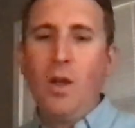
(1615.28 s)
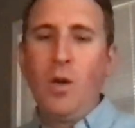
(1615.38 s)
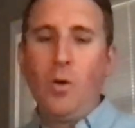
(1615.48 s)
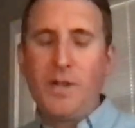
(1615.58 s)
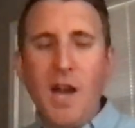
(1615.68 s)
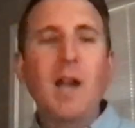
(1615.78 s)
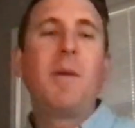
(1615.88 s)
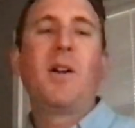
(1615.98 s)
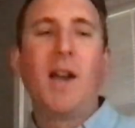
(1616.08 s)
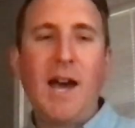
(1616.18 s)
We talk
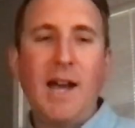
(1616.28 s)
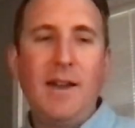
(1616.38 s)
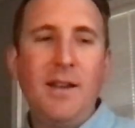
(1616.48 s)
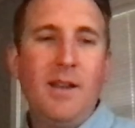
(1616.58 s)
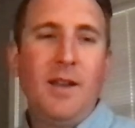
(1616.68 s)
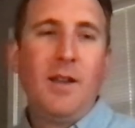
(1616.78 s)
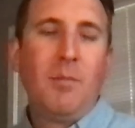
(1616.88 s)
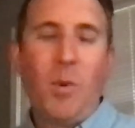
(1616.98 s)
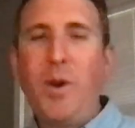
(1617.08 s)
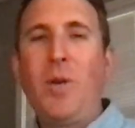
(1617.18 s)
about God,
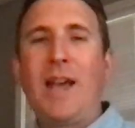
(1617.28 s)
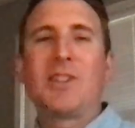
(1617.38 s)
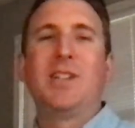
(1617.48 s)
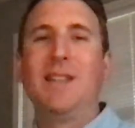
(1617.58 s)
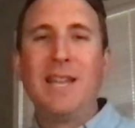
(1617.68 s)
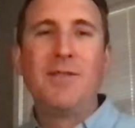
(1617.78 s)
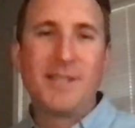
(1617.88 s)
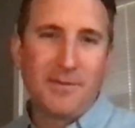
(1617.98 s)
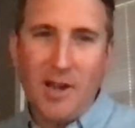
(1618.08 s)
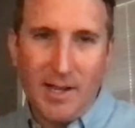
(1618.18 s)
but we don't actually live
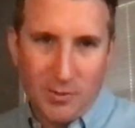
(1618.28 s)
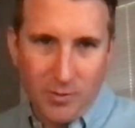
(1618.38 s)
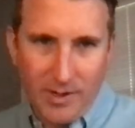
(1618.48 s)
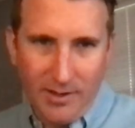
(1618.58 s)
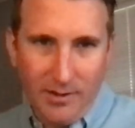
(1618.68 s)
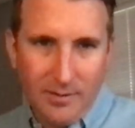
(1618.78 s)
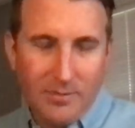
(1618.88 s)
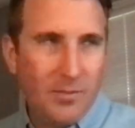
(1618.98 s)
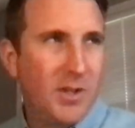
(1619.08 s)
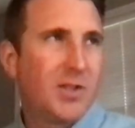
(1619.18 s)
as if God's real.
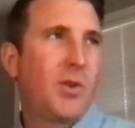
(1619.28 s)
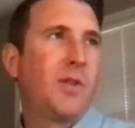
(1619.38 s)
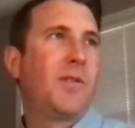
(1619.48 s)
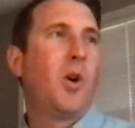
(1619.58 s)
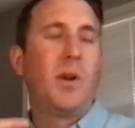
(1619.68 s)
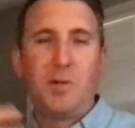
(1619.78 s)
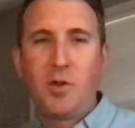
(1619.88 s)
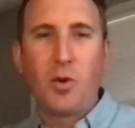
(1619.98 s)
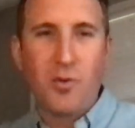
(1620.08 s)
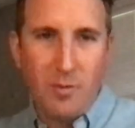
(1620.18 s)
We just sort of go
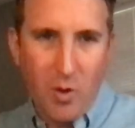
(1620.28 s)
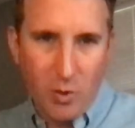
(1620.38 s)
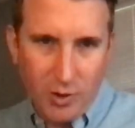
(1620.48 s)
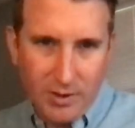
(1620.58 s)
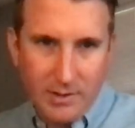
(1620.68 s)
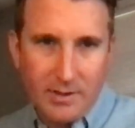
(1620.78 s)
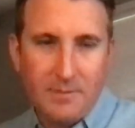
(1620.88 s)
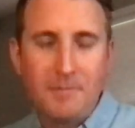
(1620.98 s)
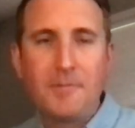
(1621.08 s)
through the motions.